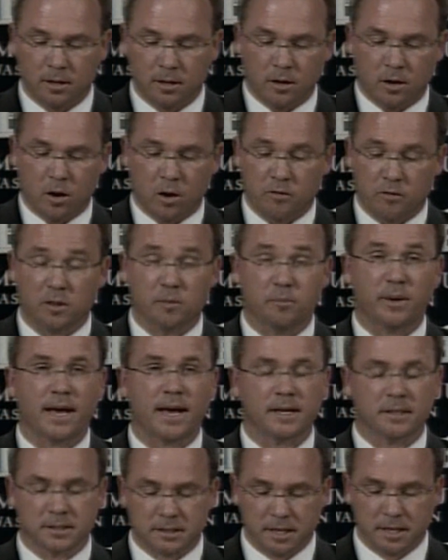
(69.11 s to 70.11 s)
Over the
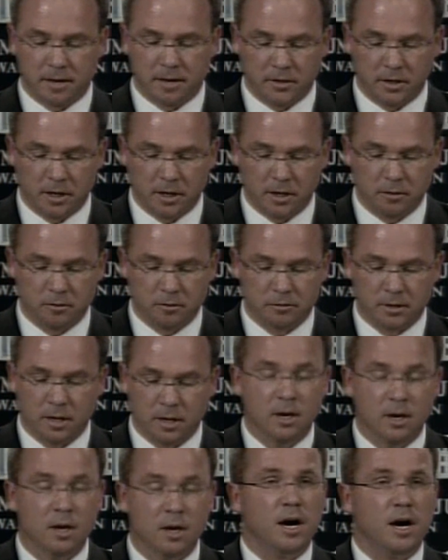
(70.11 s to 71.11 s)
past 7 years,
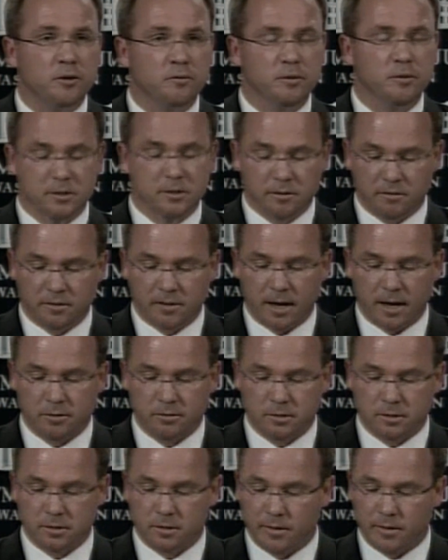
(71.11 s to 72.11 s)
hundreds of
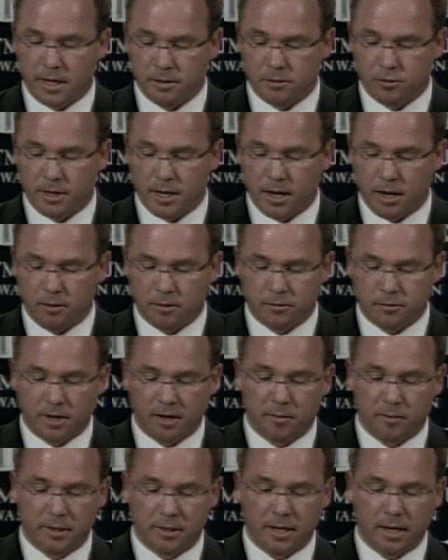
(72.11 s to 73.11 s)
thousands of agent hours have
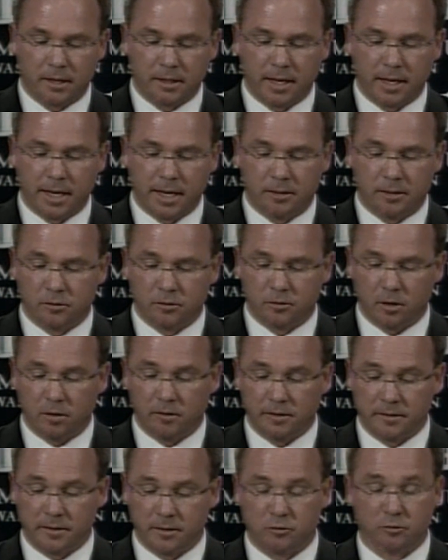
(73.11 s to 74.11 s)
been dedicated to solving
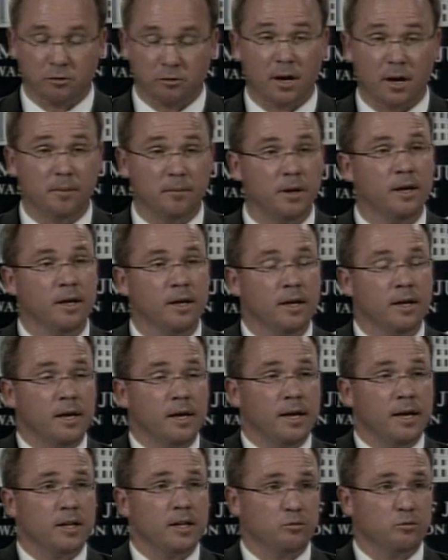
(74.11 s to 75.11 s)
this crime,
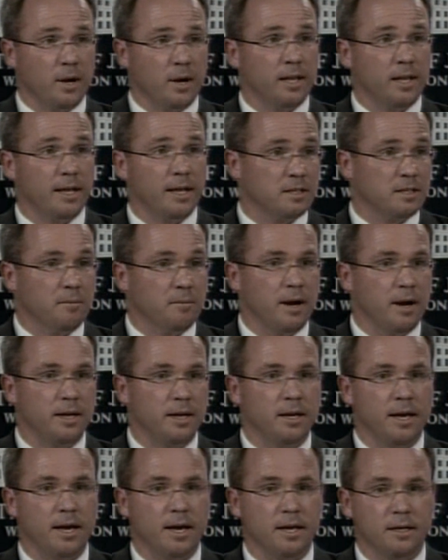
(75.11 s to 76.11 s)
as well as, I might
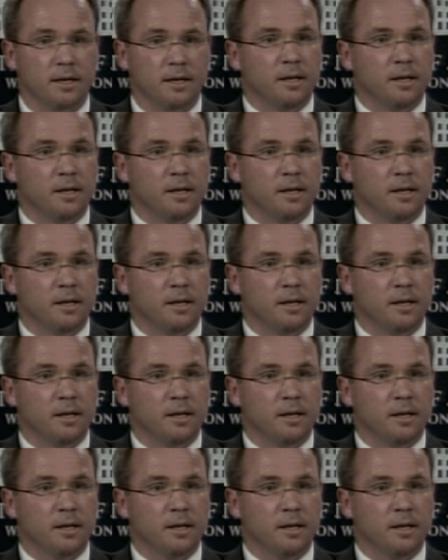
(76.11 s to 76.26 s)
add,